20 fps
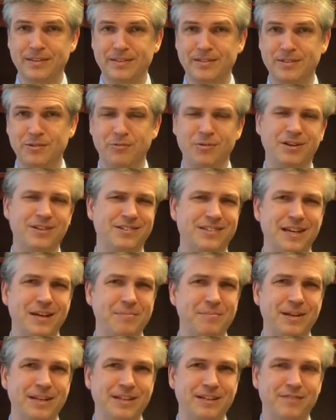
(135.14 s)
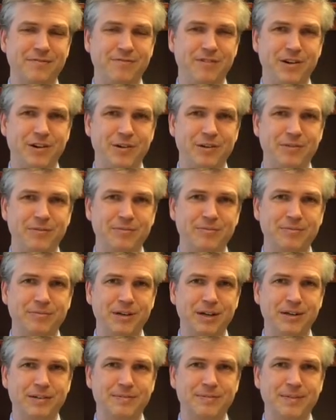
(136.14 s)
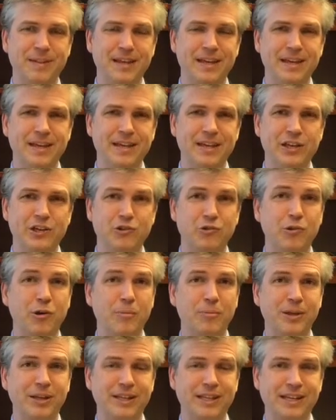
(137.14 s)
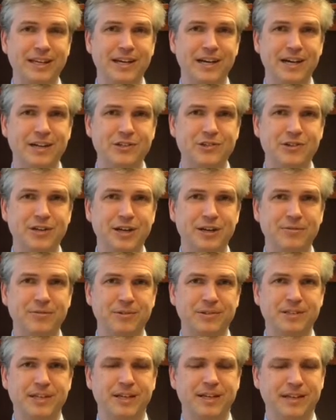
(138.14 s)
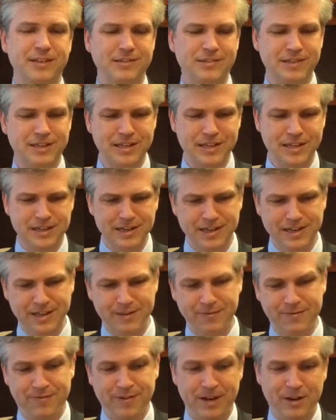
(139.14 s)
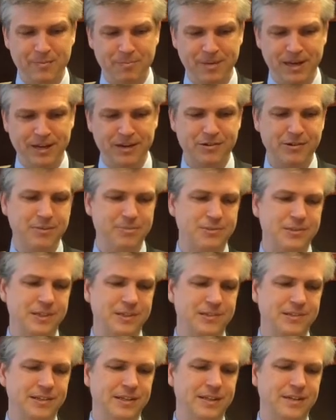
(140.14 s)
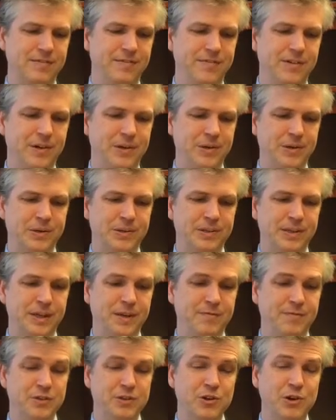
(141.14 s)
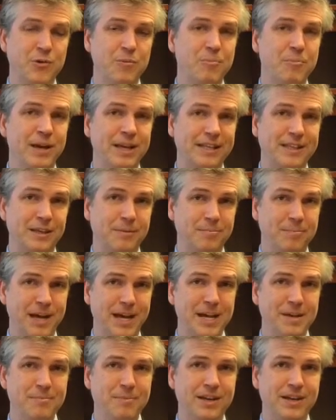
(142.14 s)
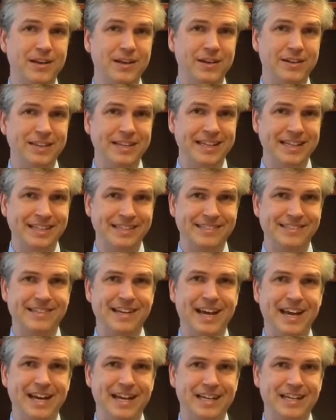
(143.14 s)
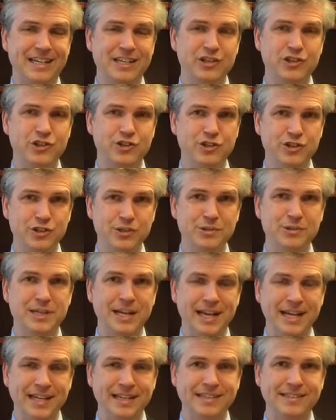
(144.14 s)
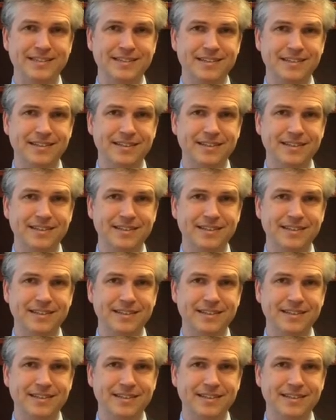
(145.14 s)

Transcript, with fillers: So, what does that mean, default? Well, normally the contract will tell us if you file bankruptcy, it's in default. If you don't make the payment on the exact due date,